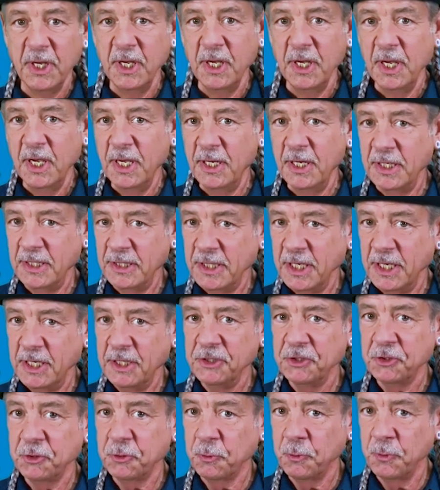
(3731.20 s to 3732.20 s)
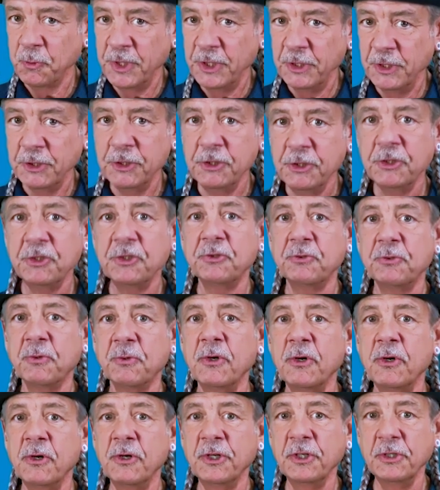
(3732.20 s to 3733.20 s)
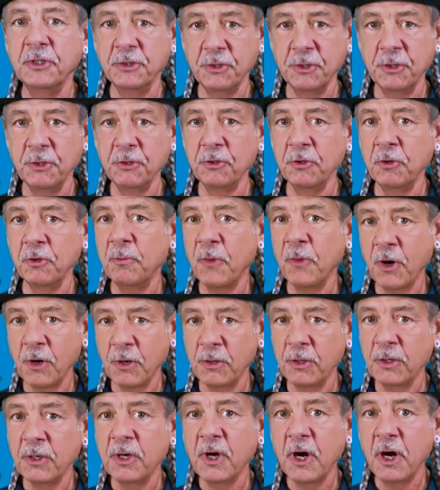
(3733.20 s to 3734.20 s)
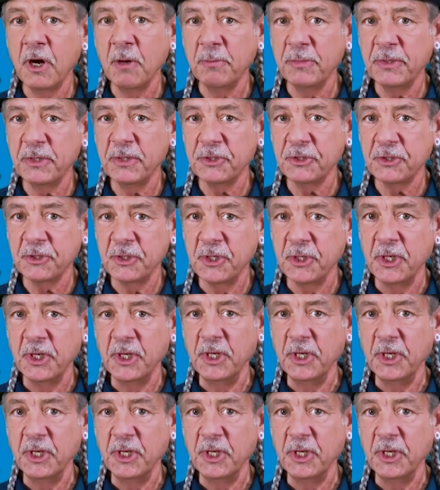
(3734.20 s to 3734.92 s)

And it takes a really strong internal moral compass.